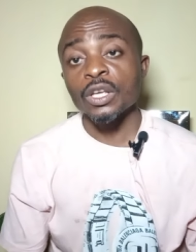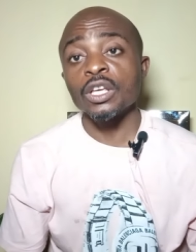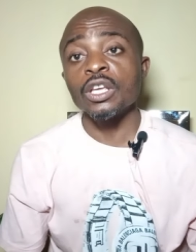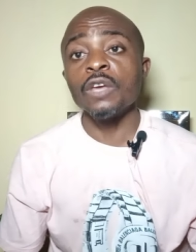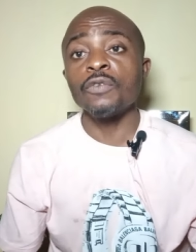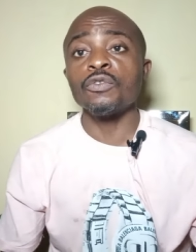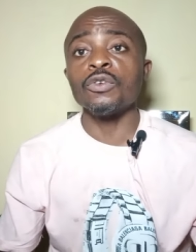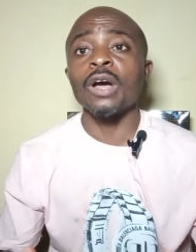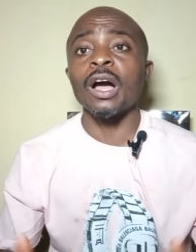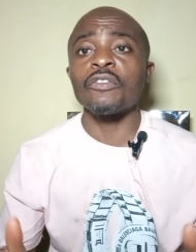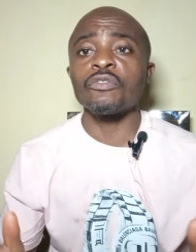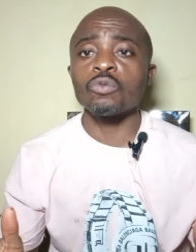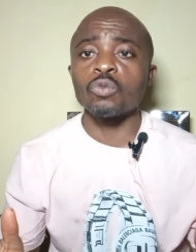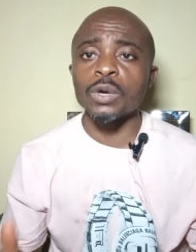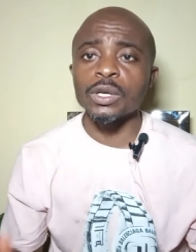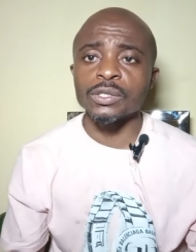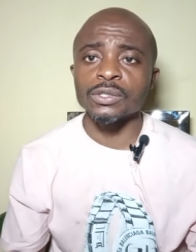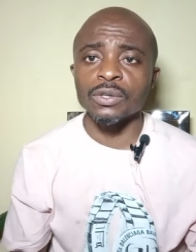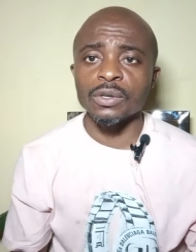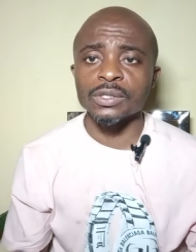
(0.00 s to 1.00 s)
If you have
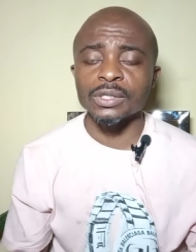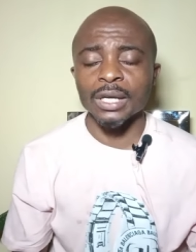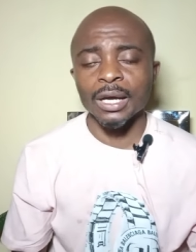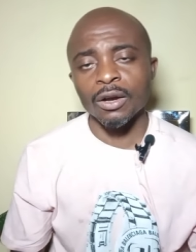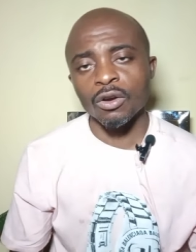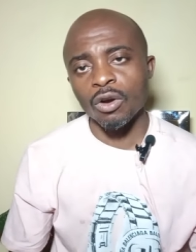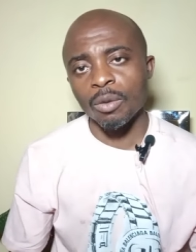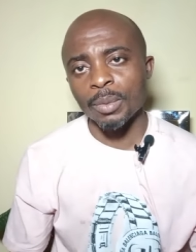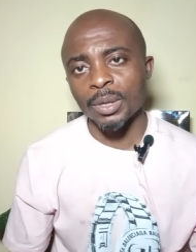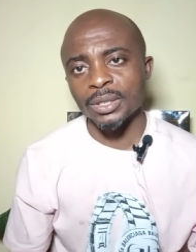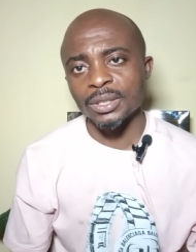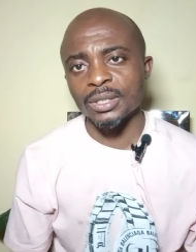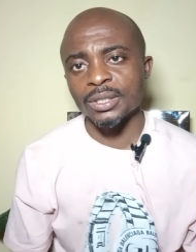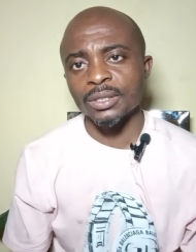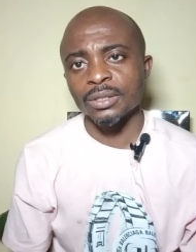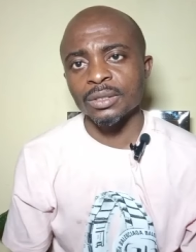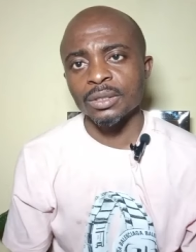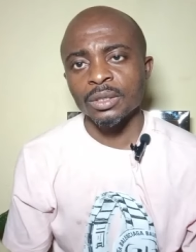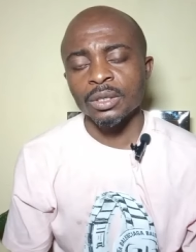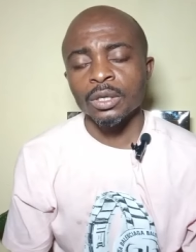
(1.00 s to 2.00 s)
questions and comments,